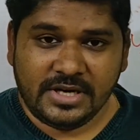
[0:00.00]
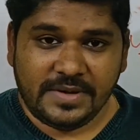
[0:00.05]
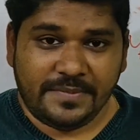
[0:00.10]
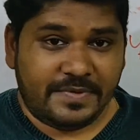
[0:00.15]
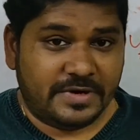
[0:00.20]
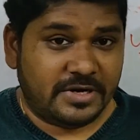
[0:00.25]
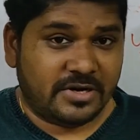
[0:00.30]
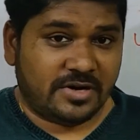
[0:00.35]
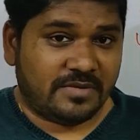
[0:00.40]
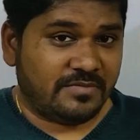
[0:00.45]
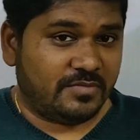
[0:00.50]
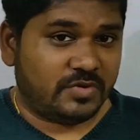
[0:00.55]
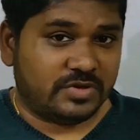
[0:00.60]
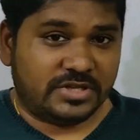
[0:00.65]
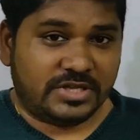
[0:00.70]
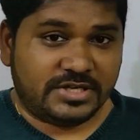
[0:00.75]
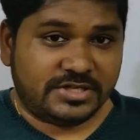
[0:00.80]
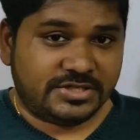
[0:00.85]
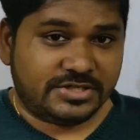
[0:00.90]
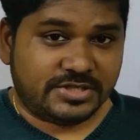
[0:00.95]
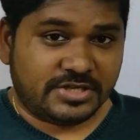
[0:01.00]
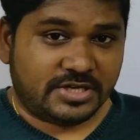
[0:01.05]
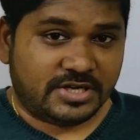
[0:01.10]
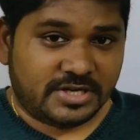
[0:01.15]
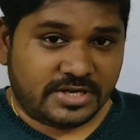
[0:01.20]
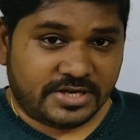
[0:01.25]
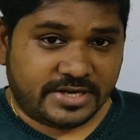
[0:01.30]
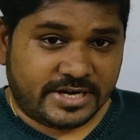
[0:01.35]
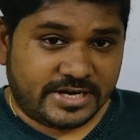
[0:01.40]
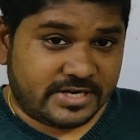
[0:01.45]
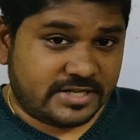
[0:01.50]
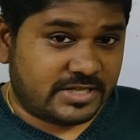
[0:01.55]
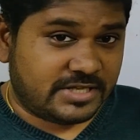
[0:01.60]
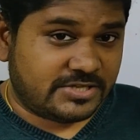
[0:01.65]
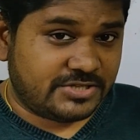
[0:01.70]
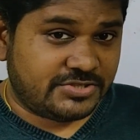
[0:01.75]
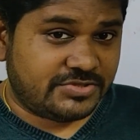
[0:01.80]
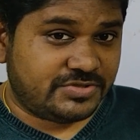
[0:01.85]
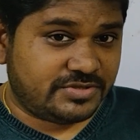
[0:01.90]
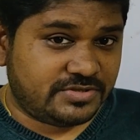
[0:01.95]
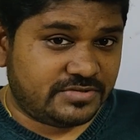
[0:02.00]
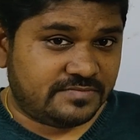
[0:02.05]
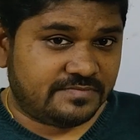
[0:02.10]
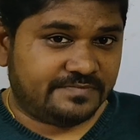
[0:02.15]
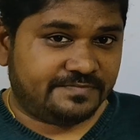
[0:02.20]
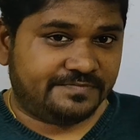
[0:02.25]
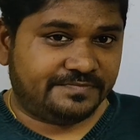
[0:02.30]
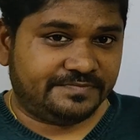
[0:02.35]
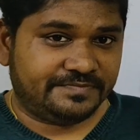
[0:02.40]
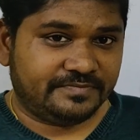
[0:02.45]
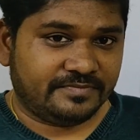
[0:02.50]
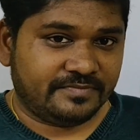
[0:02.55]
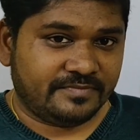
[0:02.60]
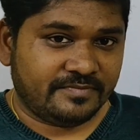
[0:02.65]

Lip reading: If it will come more than, greater than 0,